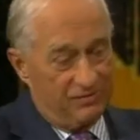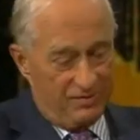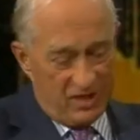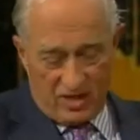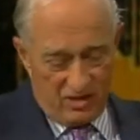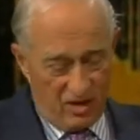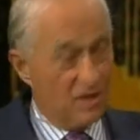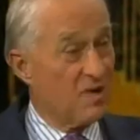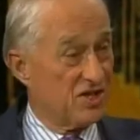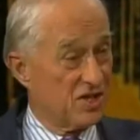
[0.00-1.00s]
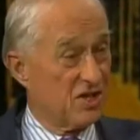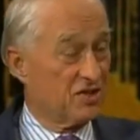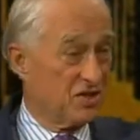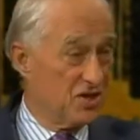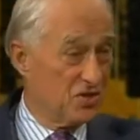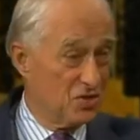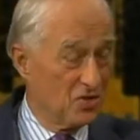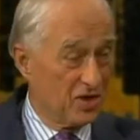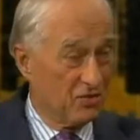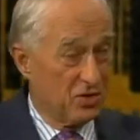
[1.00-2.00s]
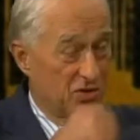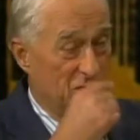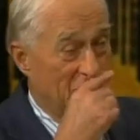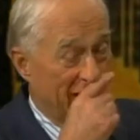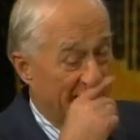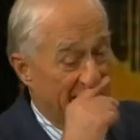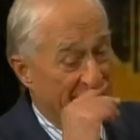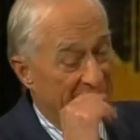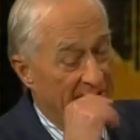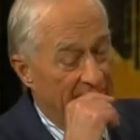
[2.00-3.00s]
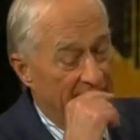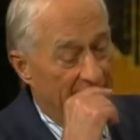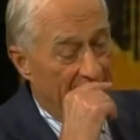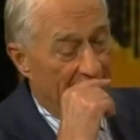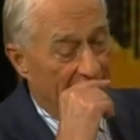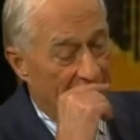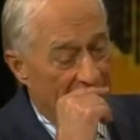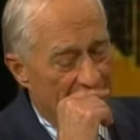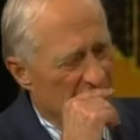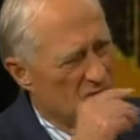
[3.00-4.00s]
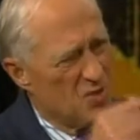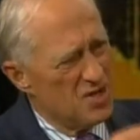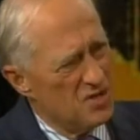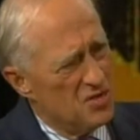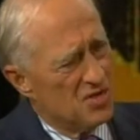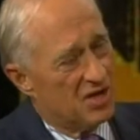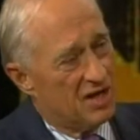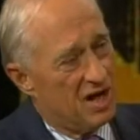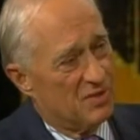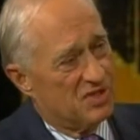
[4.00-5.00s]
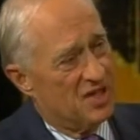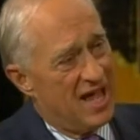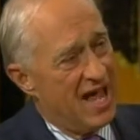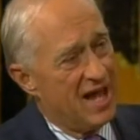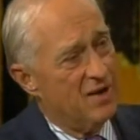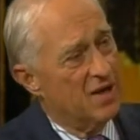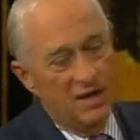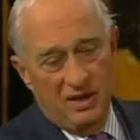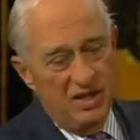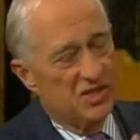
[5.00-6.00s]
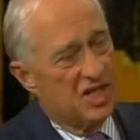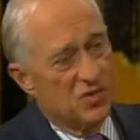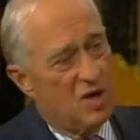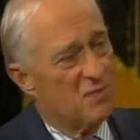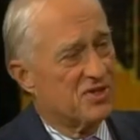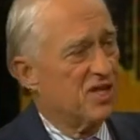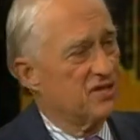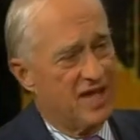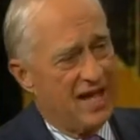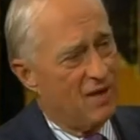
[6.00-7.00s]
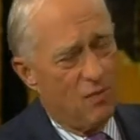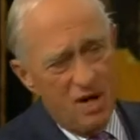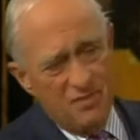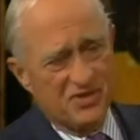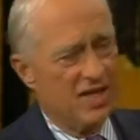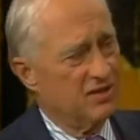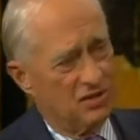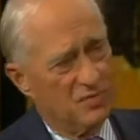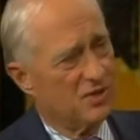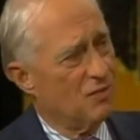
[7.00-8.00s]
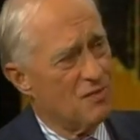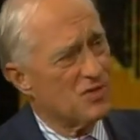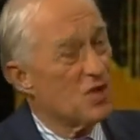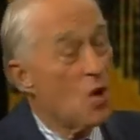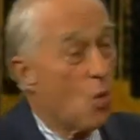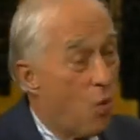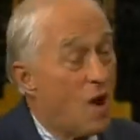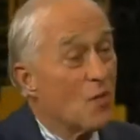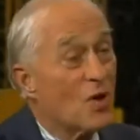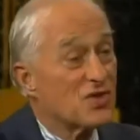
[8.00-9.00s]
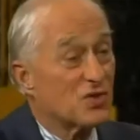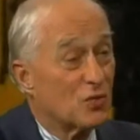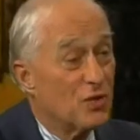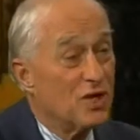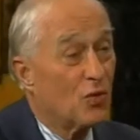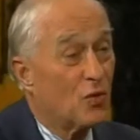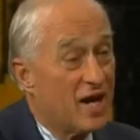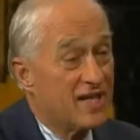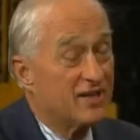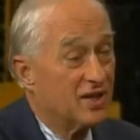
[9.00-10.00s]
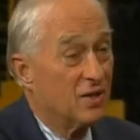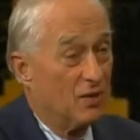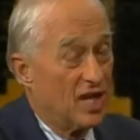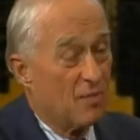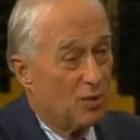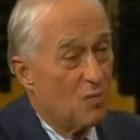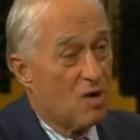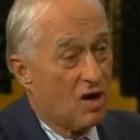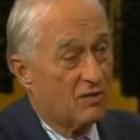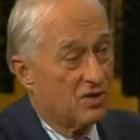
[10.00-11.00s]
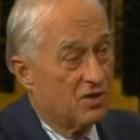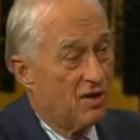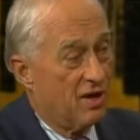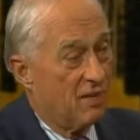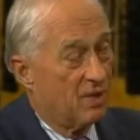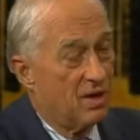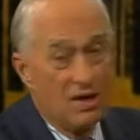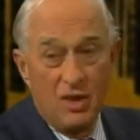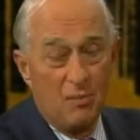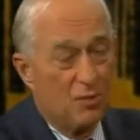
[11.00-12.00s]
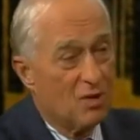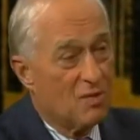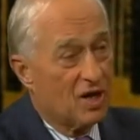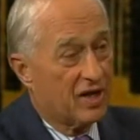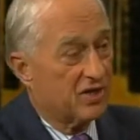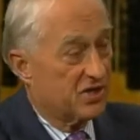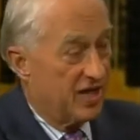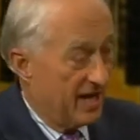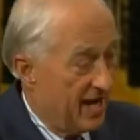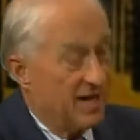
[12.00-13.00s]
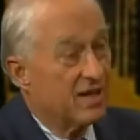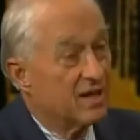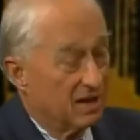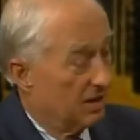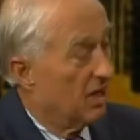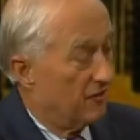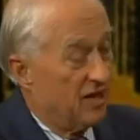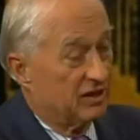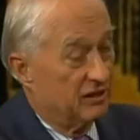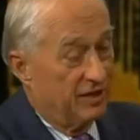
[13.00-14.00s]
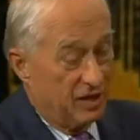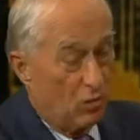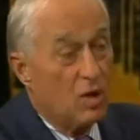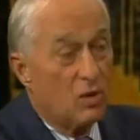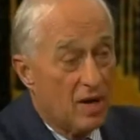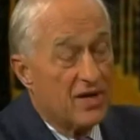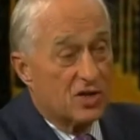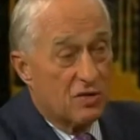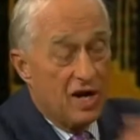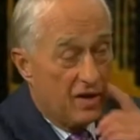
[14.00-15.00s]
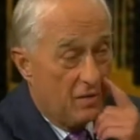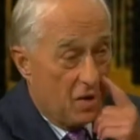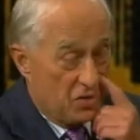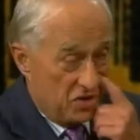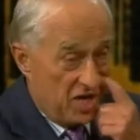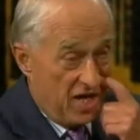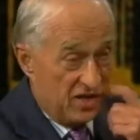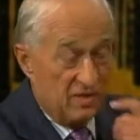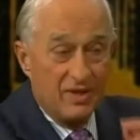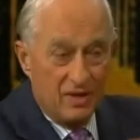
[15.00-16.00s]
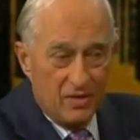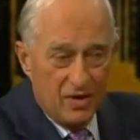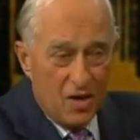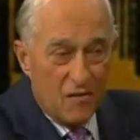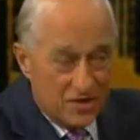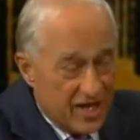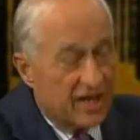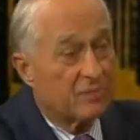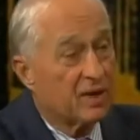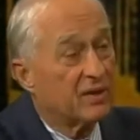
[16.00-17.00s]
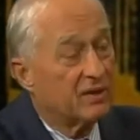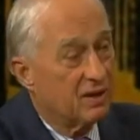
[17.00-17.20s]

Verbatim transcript: just look at my secretaries, you look at what you look at, uh, so what do you do as economists? Do you add? He says one percent. You add one percent, two percent. What was what was the real rate when that bull market was going up? The bull market said, "Hey, effectively, the real rate is greater than Roach says." I mean, they overdid it, but you